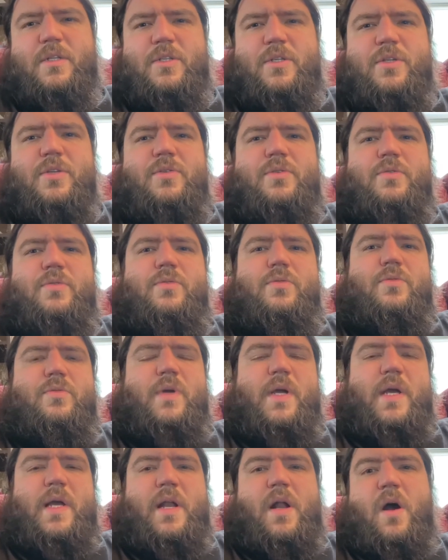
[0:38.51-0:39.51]

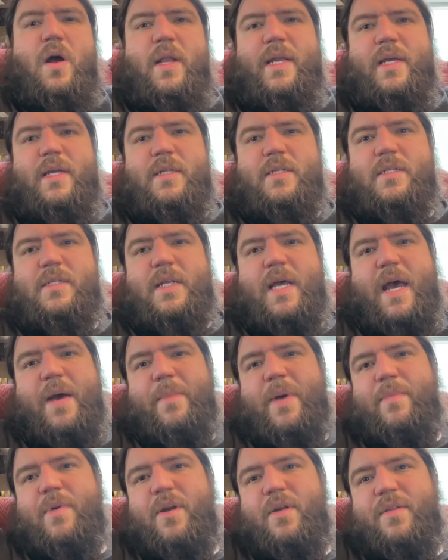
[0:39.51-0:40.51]
to an audience
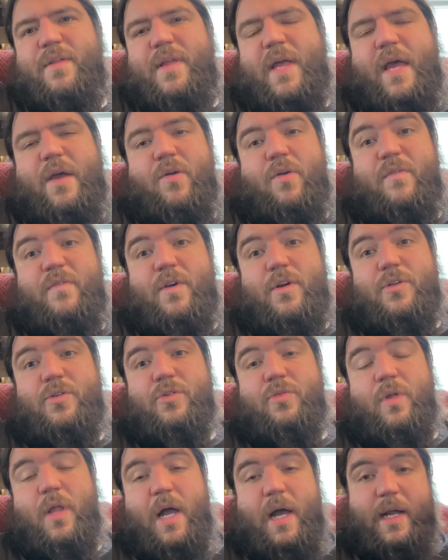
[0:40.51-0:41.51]
at my birthday or a
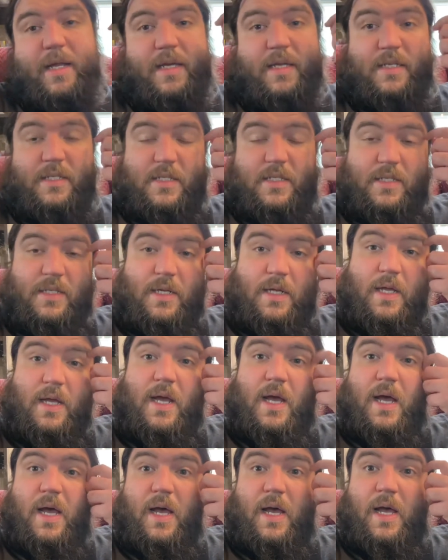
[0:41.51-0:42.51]
virtual audience,
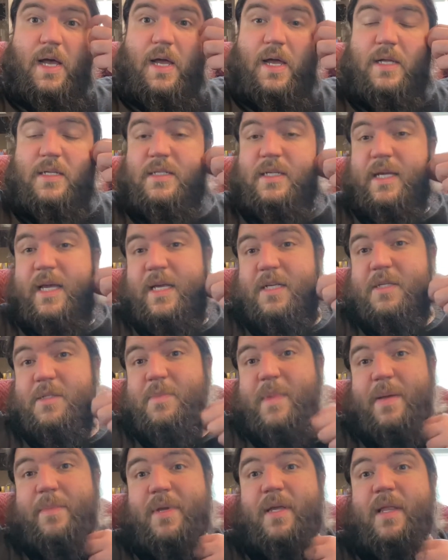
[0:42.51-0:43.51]
as the
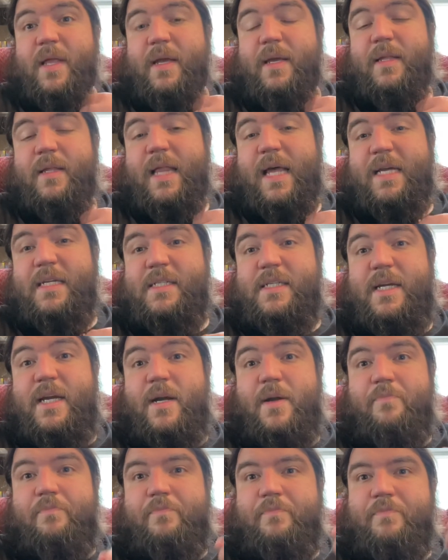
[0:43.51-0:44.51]
case may be like last year.